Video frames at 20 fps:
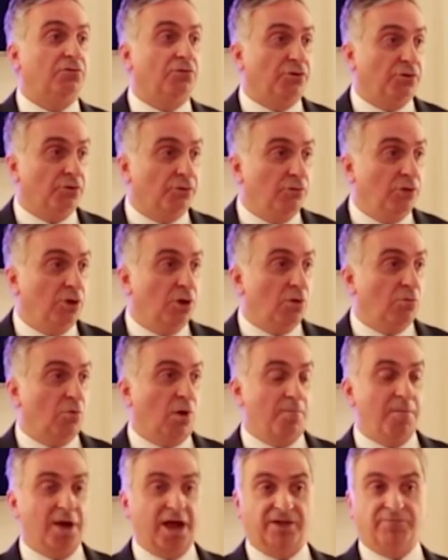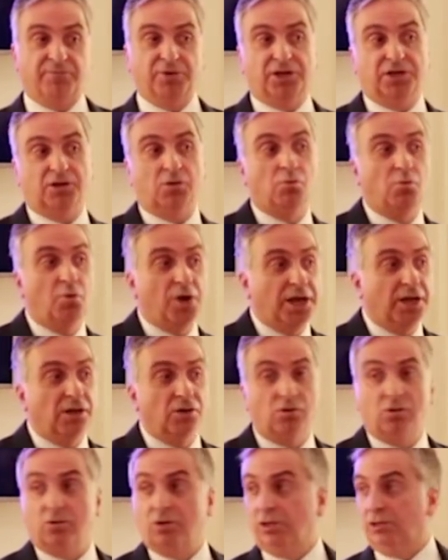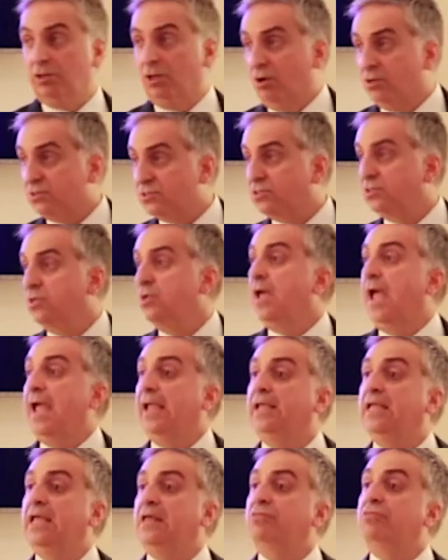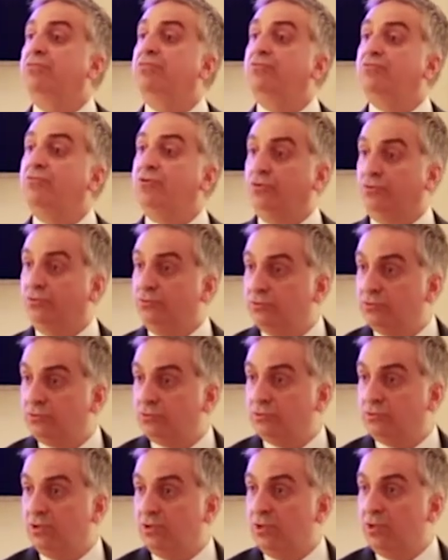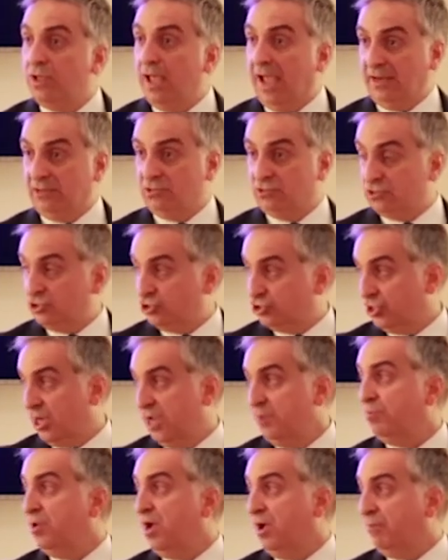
through what may have been a win or a loss and get through and shape